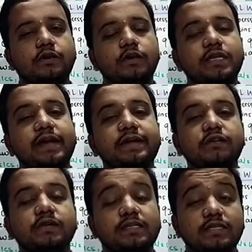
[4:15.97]
laws, I need
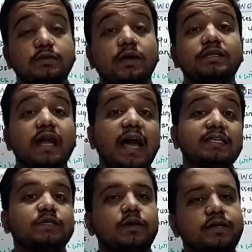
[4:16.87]
to discuss what is an
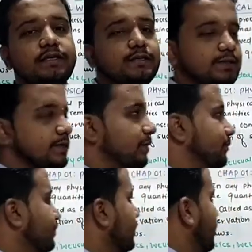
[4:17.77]
isolated system.